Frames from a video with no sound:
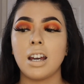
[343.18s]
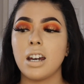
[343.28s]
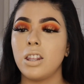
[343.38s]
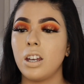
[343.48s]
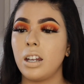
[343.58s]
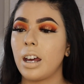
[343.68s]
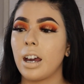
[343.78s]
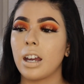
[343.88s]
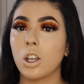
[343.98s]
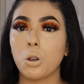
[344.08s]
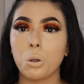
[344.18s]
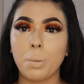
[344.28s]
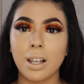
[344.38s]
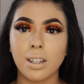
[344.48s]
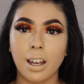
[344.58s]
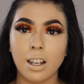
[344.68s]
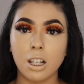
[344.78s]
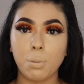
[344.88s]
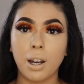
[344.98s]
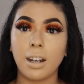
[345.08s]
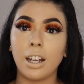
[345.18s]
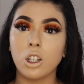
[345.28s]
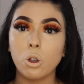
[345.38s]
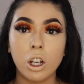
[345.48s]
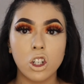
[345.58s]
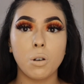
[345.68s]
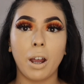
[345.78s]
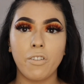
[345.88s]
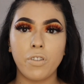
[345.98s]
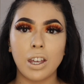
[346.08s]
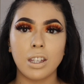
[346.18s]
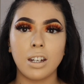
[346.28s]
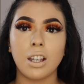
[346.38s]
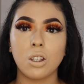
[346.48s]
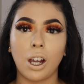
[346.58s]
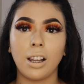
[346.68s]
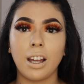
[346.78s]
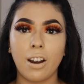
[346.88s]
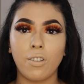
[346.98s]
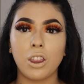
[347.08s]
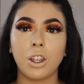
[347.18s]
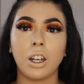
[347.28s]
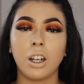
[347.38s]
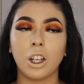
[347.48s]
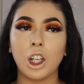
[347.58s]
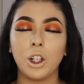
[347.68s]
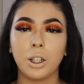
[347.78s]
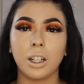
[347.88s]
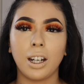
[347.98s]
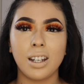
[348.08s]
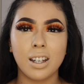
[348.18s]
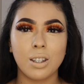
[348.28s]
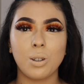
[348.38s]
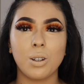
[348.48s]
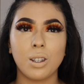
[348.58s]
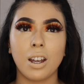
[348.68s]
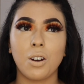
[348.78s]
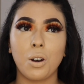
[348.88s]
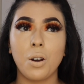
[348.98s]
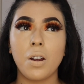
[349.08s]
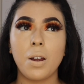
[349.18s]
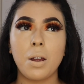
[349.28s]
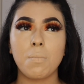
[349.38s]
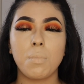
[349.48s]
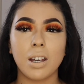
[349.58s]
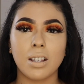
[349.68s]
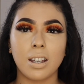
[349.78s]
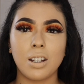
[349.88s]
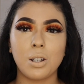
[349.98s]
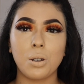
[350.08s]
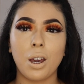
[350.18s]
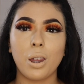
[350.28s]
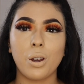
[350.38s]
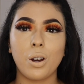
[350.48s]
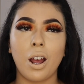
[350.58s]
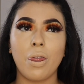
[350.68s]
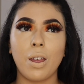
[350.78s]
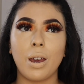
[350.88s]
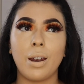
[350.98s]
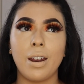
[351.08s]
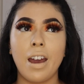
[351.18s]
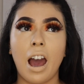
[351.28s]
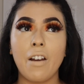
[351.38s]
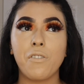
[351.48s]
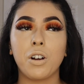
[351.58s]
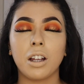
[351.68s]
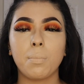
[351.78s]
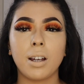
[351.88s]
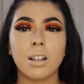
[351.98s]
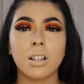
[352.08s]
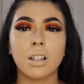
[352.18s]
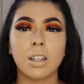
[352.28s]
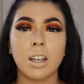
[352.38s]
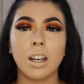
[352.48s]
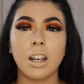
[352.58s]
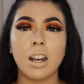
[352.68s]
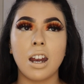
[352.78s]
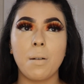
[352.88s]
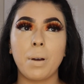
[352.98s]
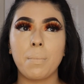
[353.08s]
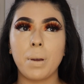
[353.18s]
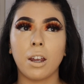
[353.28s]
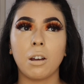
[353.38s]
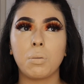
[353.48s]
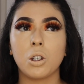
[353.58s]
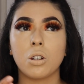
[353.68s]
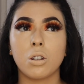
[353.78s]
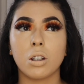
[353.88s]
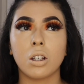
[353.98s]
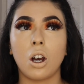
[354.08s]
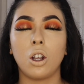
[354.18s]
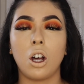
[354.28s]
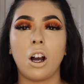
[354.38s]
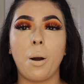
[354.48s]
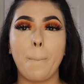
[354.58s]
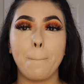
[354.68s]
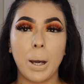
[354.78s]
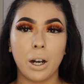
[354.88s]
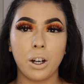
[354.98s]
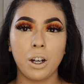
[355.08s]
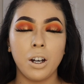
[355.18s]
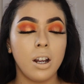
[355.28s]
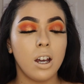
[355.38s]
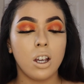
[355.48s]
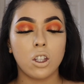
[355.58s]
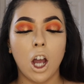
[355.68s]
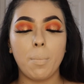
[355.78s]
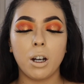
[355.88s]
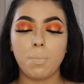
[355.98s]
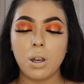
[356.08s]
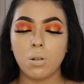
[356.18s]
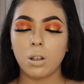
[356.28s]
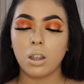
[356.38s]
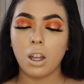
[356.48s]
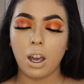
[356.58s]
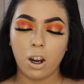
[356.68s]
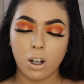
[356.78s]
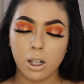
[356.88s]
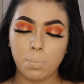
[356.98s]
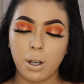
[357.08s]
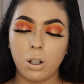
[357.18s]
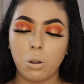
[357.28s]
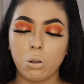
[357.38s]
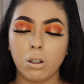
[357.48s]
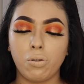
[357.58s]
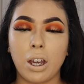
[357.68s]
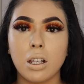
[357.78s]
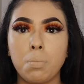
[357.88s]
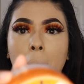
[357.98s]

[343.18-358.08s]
and then I use my setting spray and I drench my face in it, so I let everything cook, I guess you could say, or mix in together, and then I feel like my skin and my makeup just looks a lot better. So I'm gonna be using the AirSpun loose face